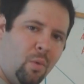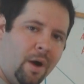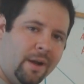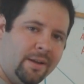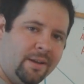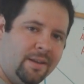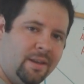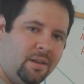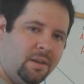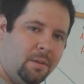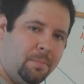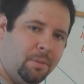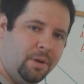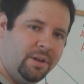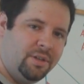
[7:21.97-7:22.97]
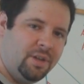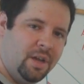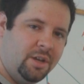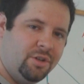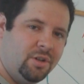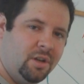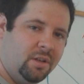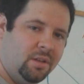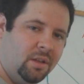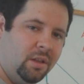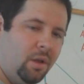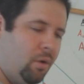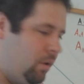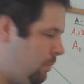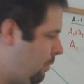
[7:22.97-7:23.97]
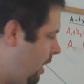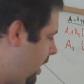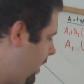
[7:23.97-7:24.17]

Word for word: quantity depreciation on the lower